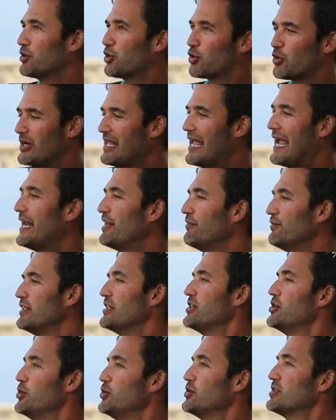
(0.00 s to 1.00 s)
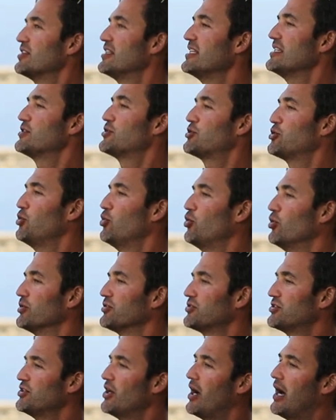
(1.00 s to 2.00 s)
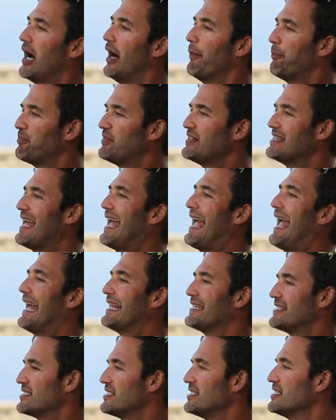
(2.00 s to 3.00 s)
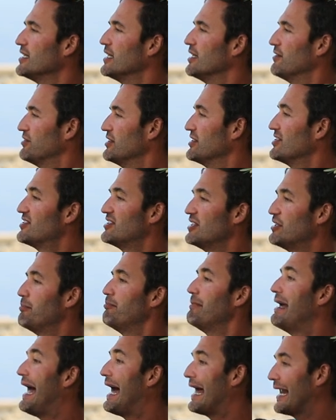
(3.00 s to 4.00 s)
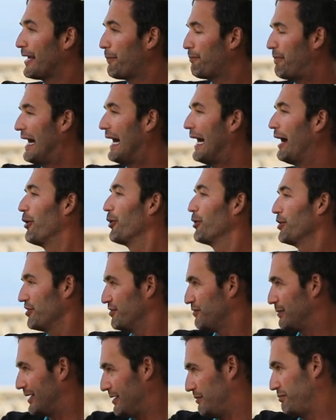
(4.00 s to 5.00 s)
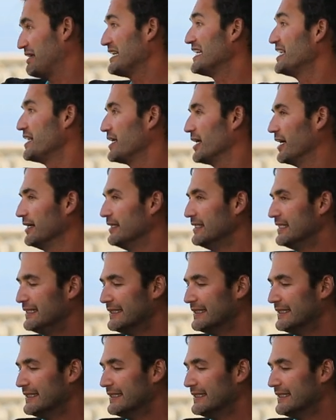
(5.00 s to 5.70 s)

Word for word: creatively used these tools to up the ante of the cinematic power of my media.